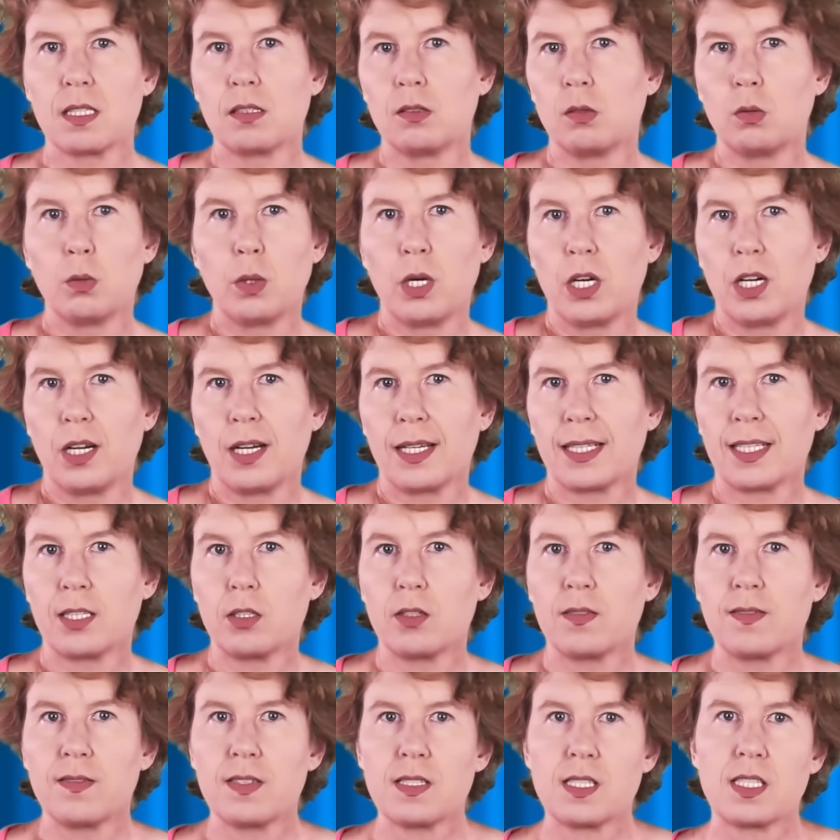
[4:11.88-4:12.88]
will work
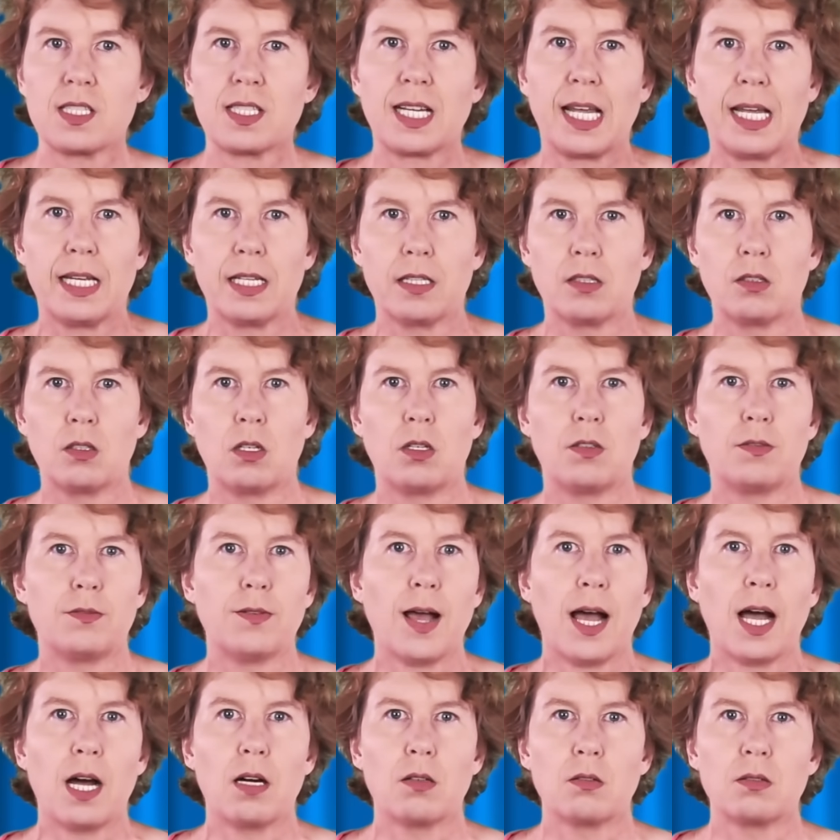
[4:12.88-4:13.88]
on the scale
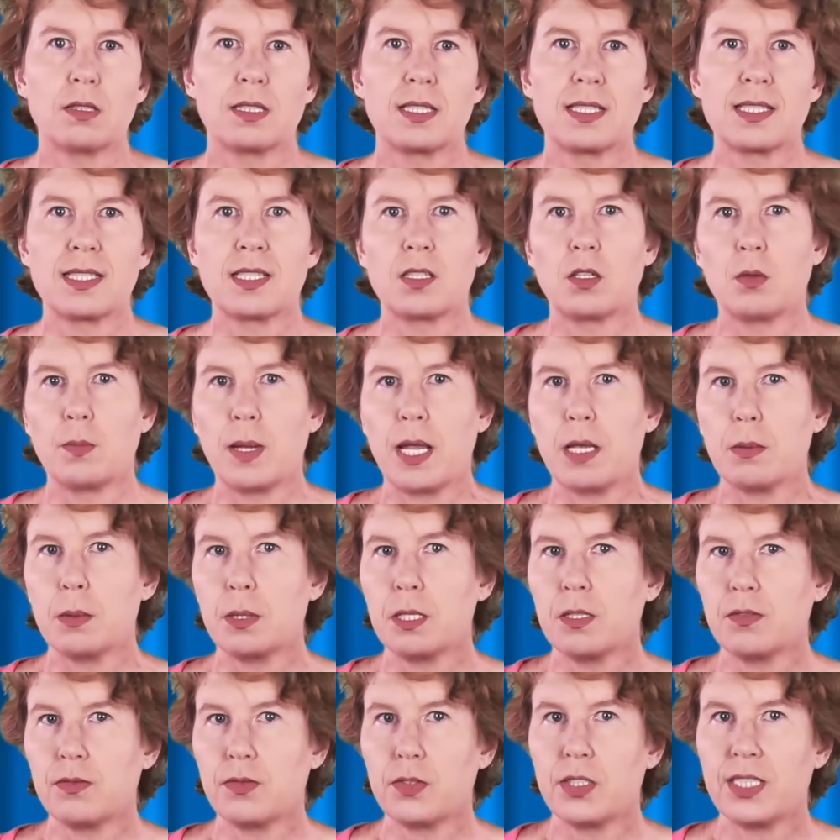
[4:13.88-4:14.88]
of hours or maybe
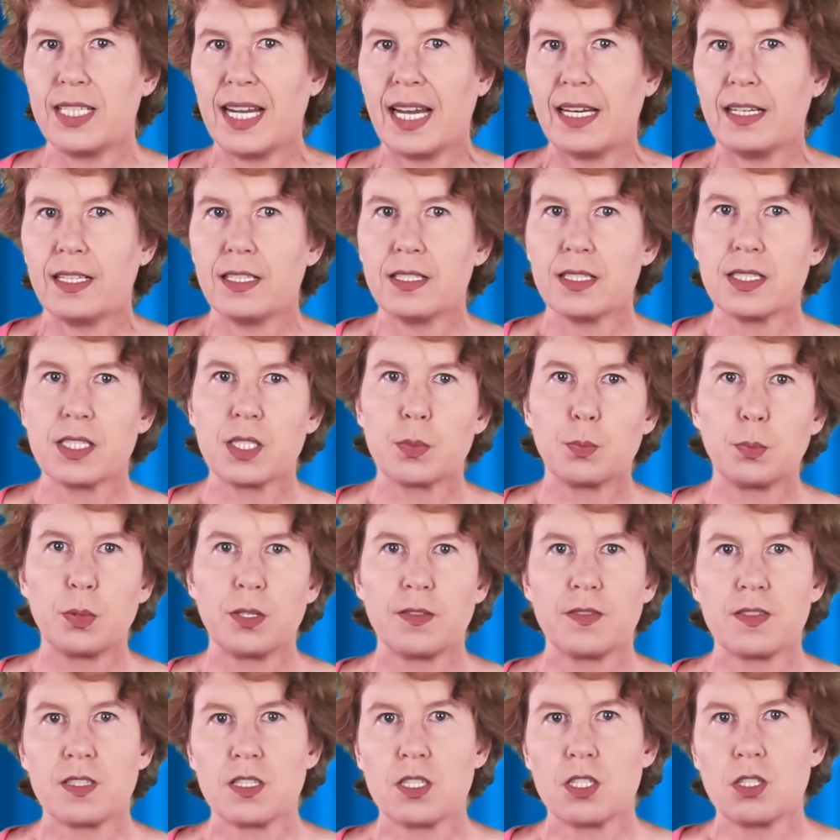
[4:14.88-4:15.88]
even days,
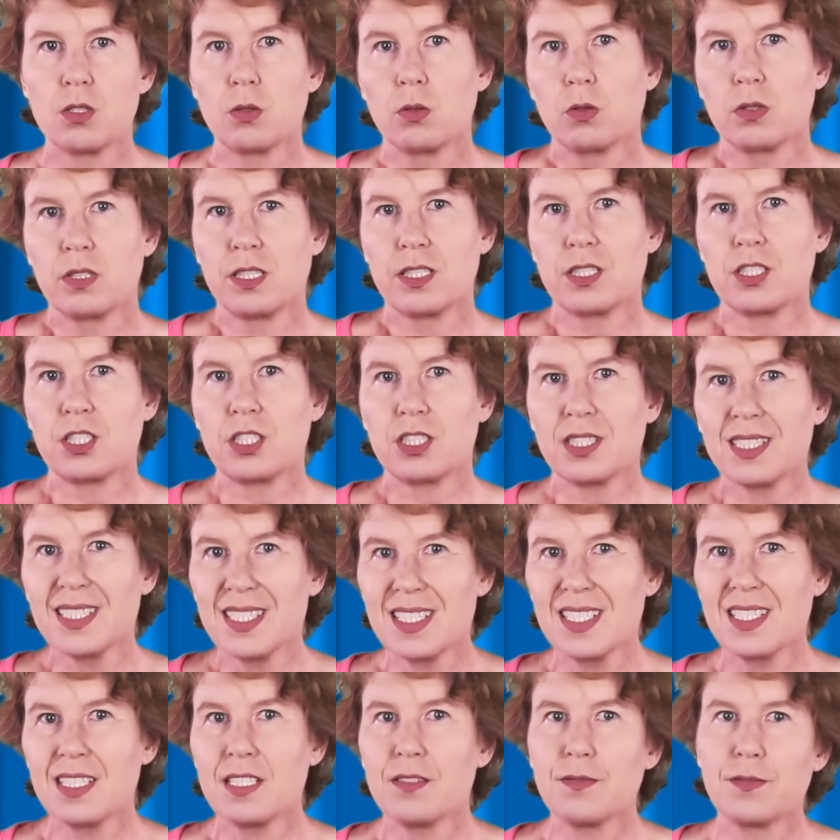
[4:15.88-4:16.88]
but the storage
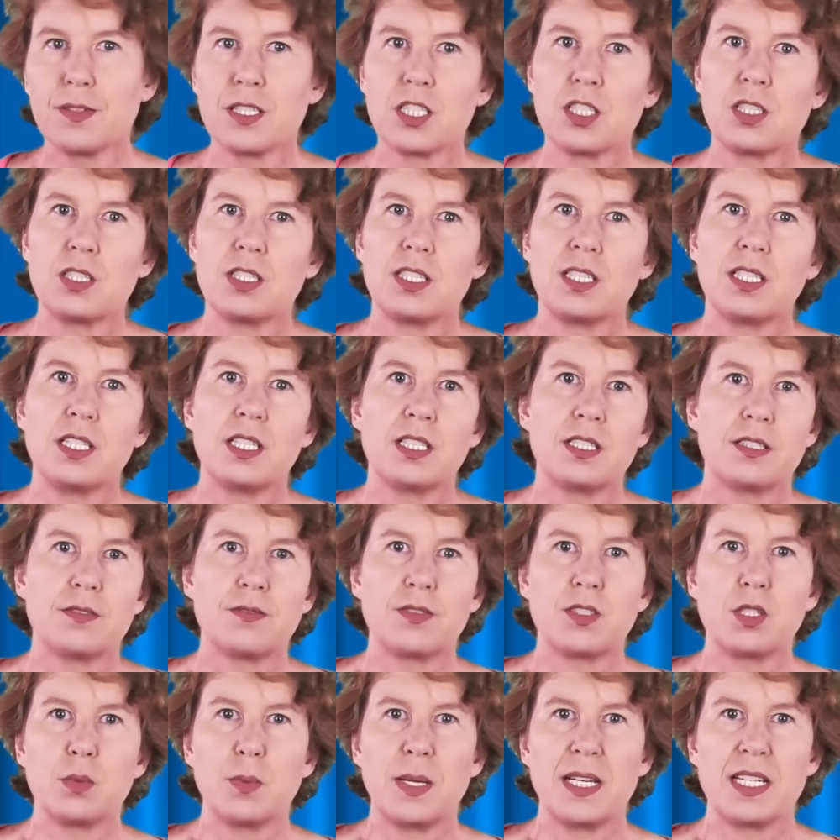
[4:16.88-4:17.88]
isn't efficient
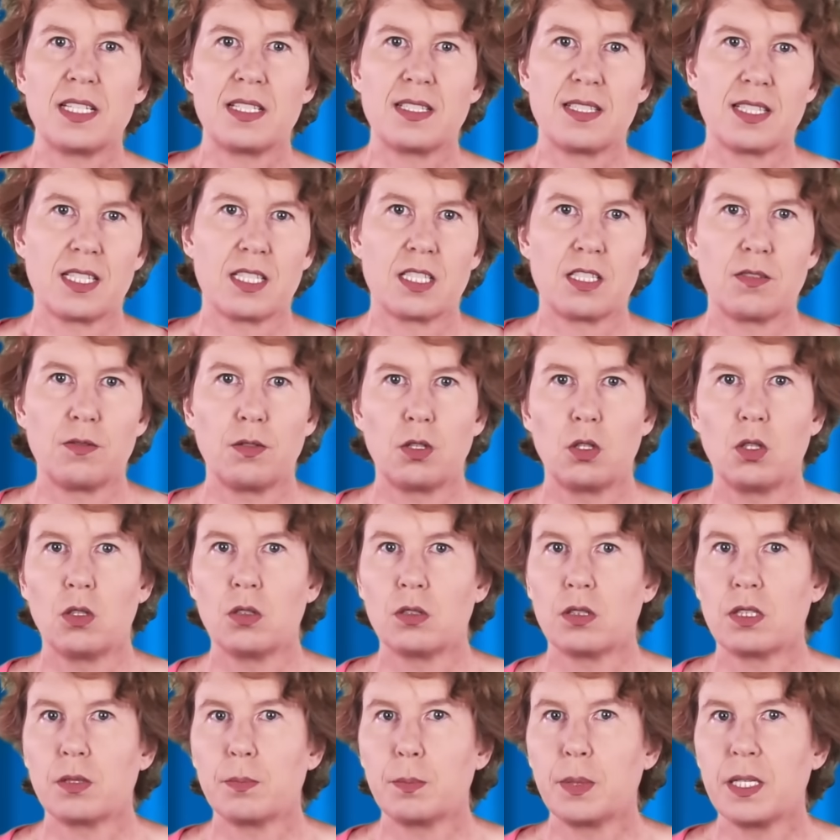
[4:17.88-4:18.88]
enough to make sense for
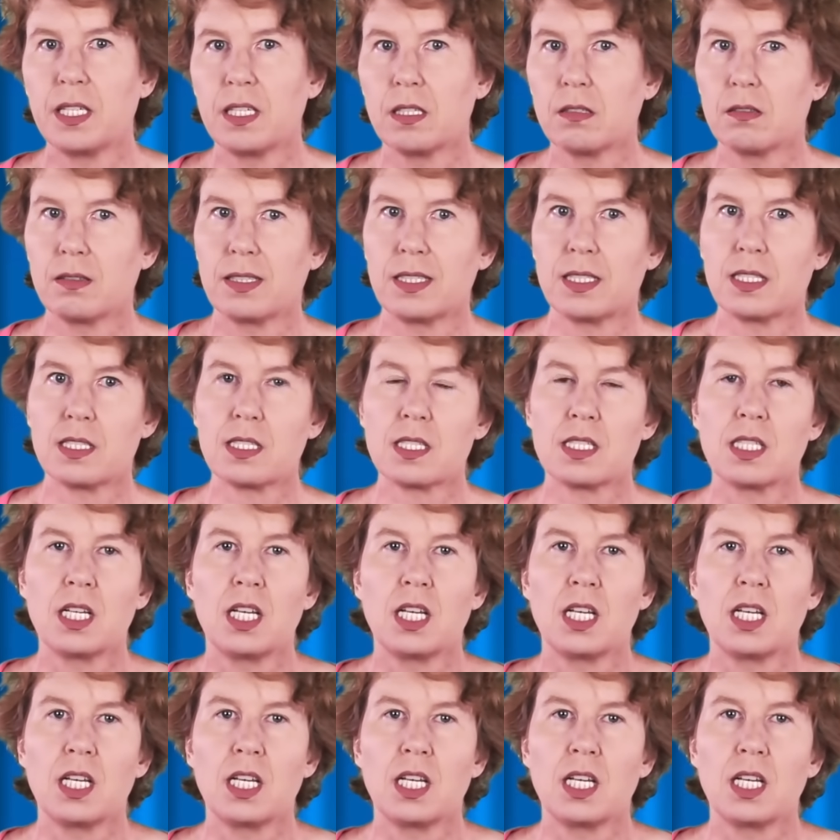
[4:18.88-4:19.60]
longer periods.